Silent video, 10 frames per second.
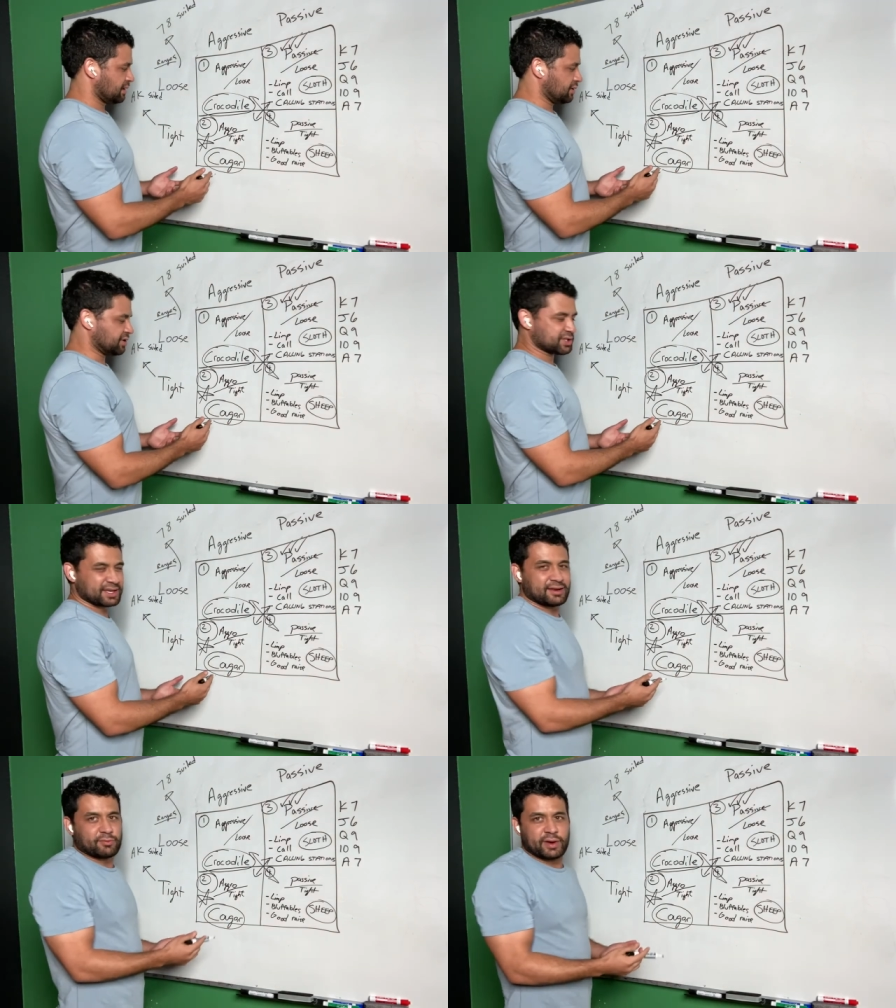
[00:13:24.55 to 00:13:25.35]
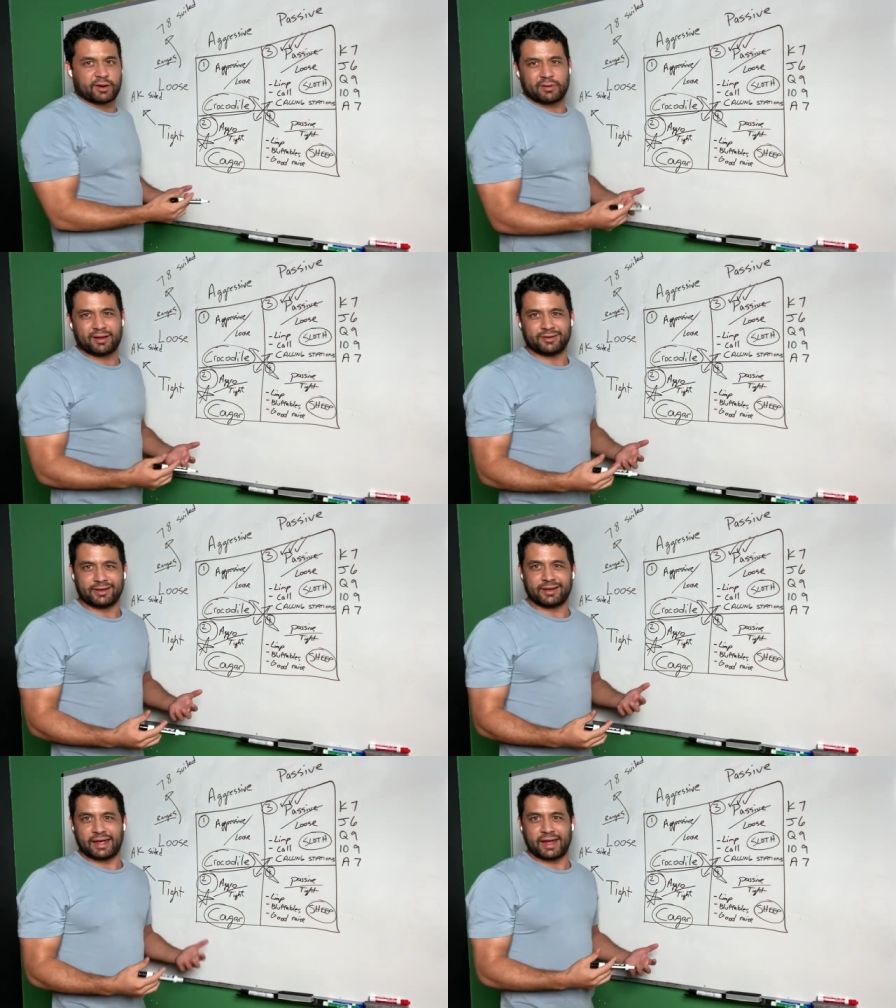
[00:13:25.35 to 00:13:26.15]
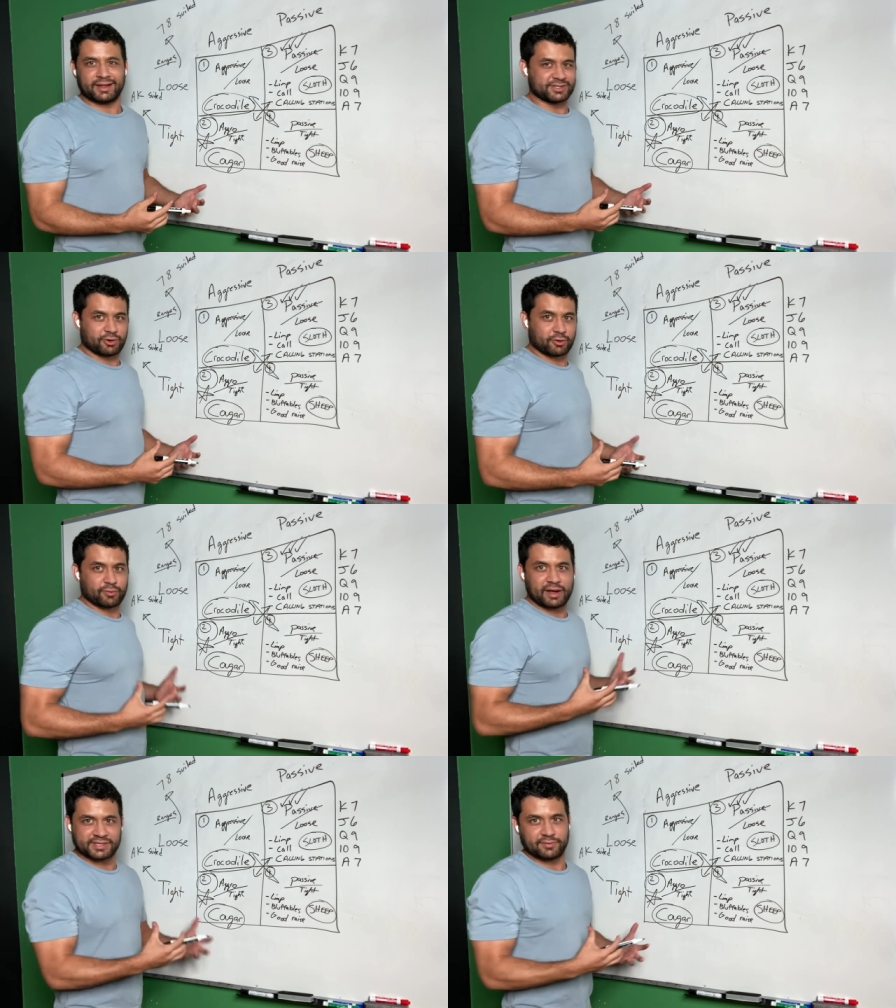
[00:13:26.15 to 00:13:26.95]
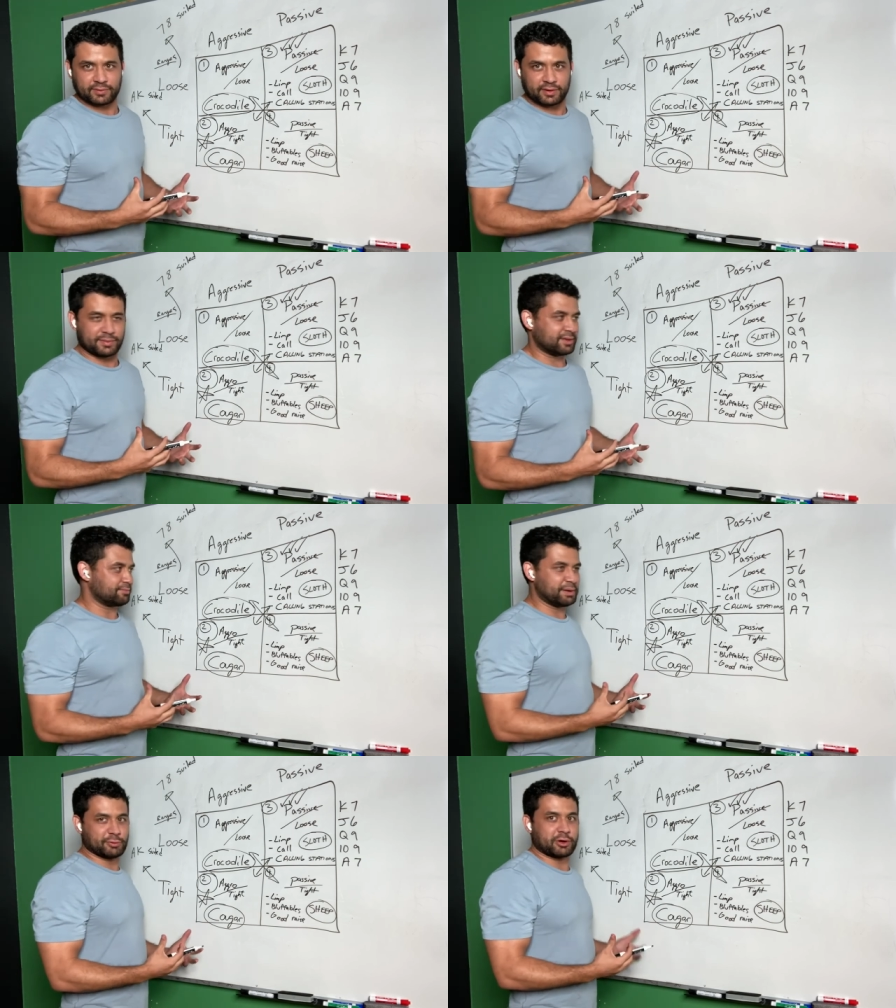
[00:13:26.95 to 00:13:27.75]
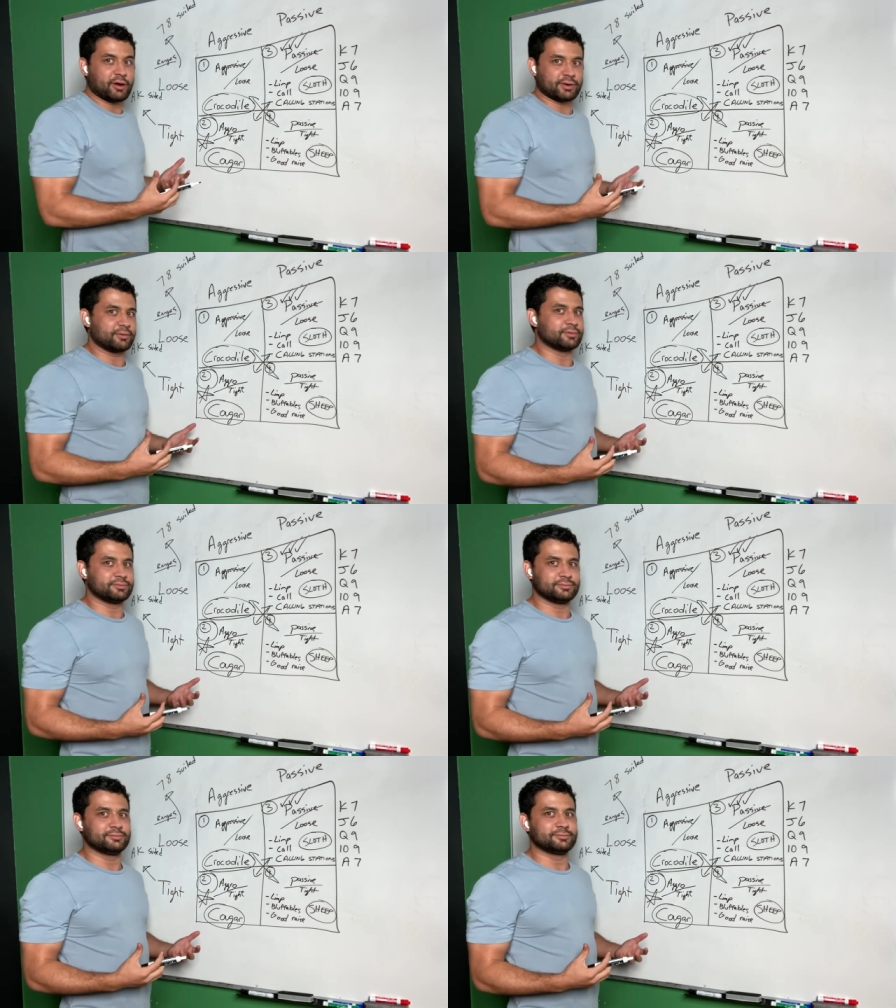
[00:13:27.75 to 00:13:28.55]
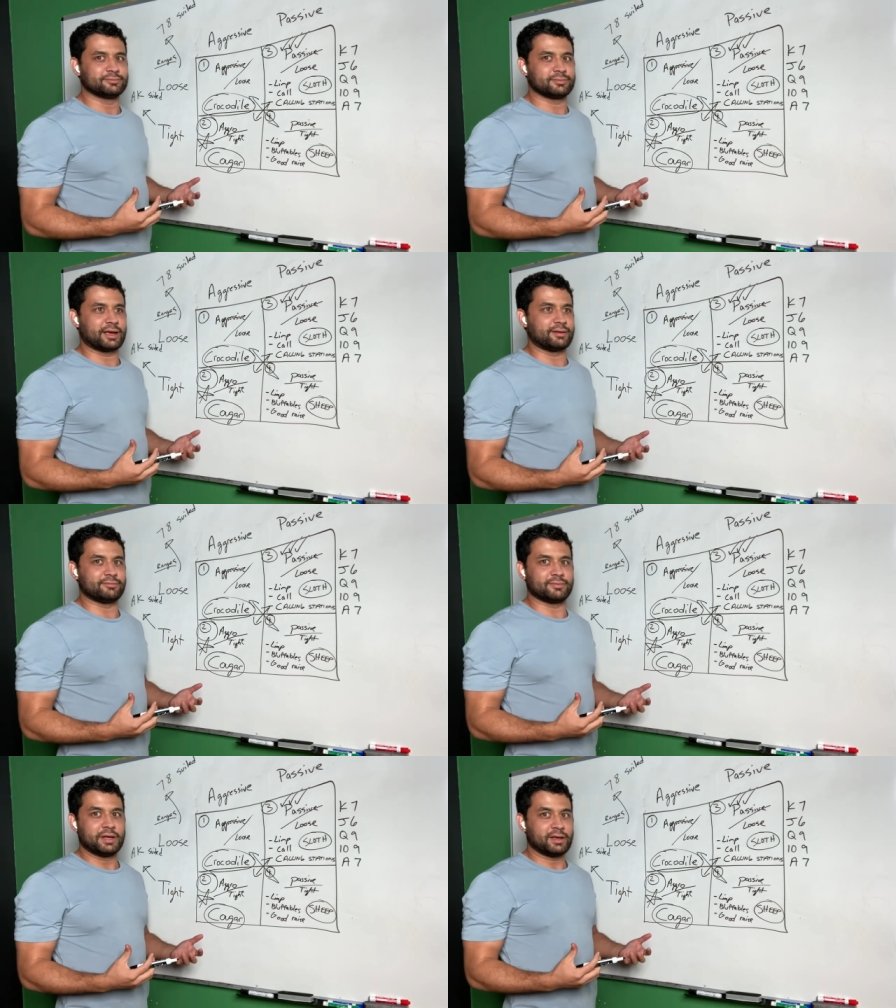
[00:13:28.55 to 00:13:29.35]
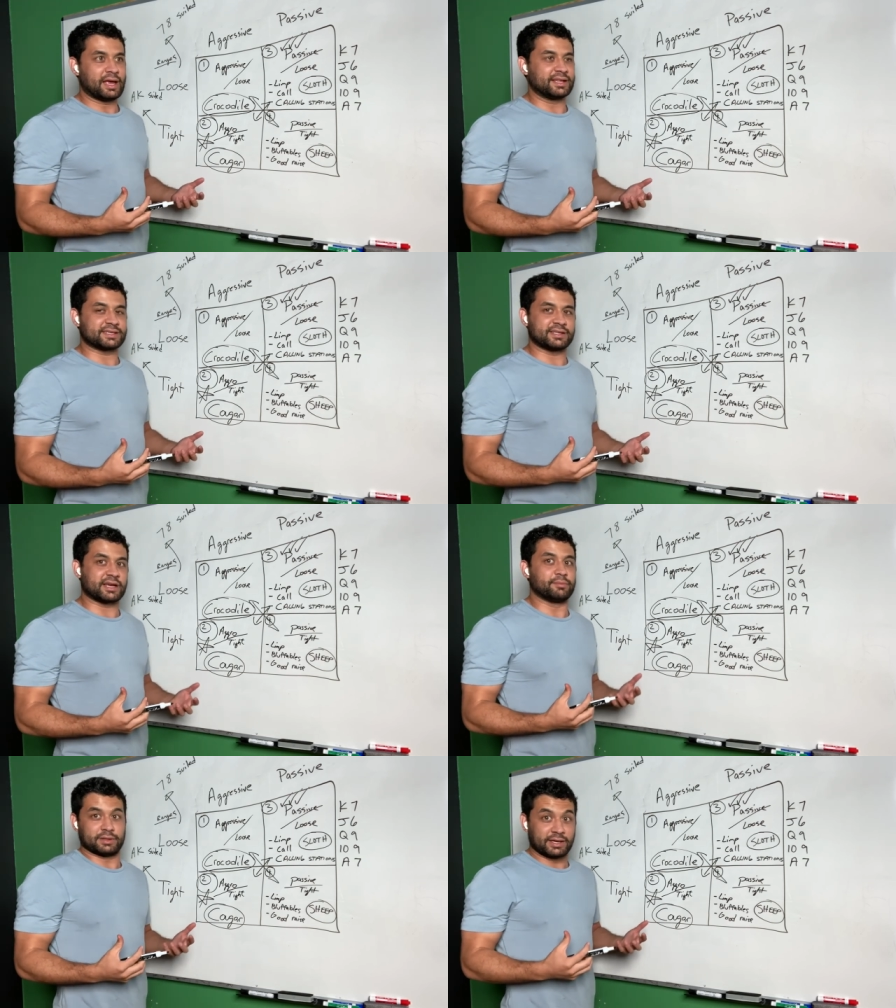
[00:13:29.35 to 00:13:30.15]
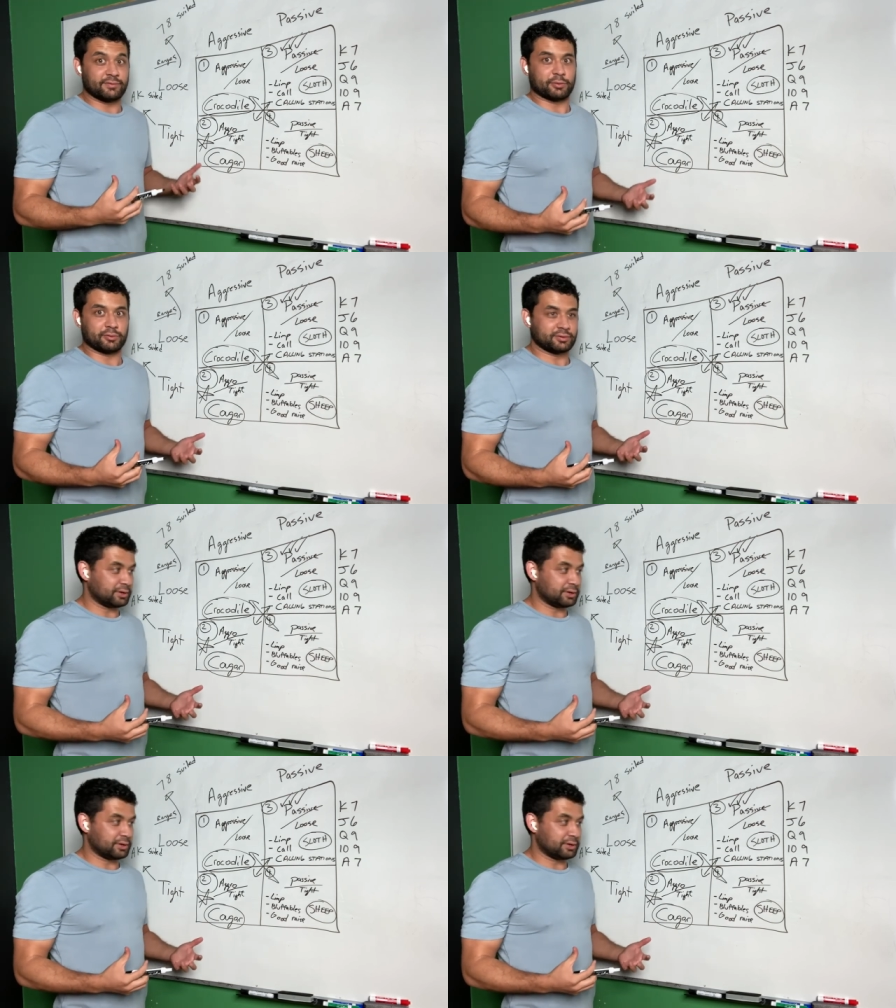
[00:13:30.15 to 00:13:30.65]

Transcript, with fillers: You just kind of wait around, you hit hands, and you're aggressive with them, and people call you, and it's it's unbelievable.